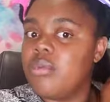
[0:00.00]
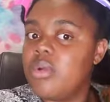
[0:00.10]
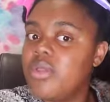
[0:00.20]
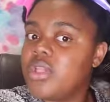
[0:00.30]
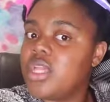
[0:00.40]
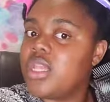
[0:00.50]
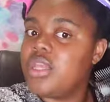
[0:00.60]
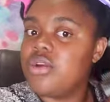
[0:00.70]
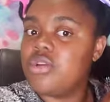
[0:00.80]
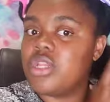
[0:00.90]
But they say a
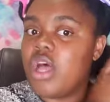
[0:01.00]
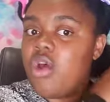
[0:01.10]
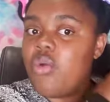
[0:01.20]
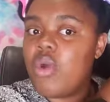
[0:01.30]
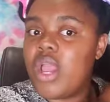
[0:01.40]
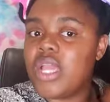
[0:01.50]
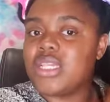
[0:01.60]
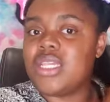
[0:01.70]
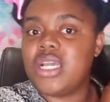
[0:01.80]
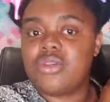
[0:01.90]
little goes a long way. And
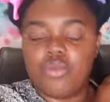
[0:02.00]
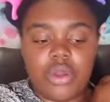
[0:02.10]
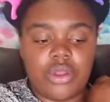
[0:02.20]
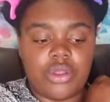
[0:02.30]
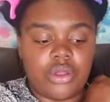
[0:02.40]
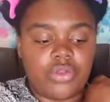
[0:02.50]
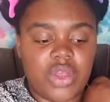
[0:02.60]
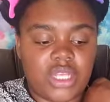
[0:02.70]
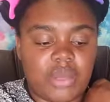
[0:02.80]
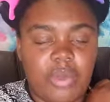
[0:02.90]
see, that's one of the good
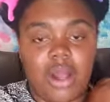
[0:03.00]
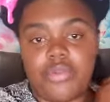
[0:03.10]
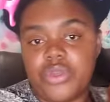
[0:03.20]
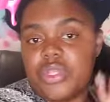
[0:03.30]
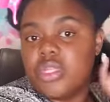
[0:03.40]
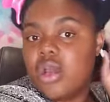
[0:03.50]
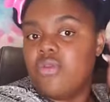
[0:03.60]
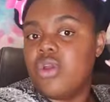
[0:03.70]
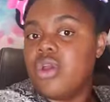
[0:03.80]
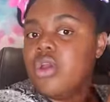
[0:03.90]
things about this stuff.
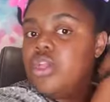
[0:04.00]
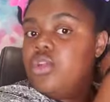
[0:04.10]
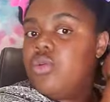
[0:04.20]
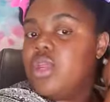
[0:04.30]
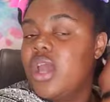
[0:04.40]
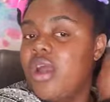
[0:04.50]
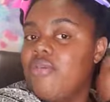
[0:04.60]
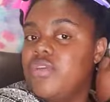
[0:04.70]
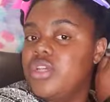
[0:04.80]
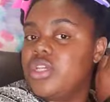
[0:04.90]
You can have
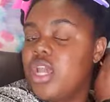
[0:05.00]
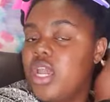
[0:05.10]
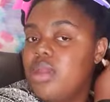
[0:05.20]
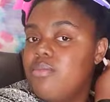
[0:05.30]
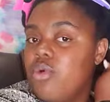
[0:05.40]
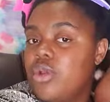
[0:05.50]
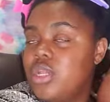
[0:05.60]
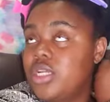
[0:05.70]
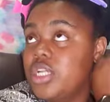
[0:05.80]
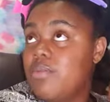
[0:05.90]
the
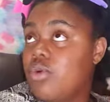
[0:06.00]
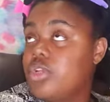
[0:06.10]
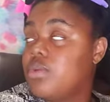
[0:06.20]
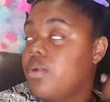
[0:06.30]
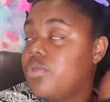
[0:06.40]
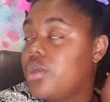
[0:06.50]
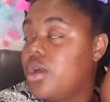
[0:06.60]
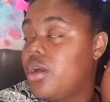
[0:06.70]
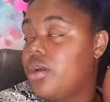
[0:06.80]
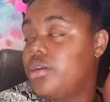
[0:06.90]
not shea moisture, but
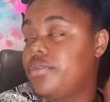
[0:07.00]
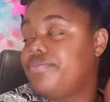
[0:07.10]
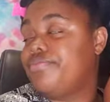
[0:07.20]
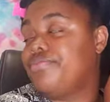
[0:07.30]
the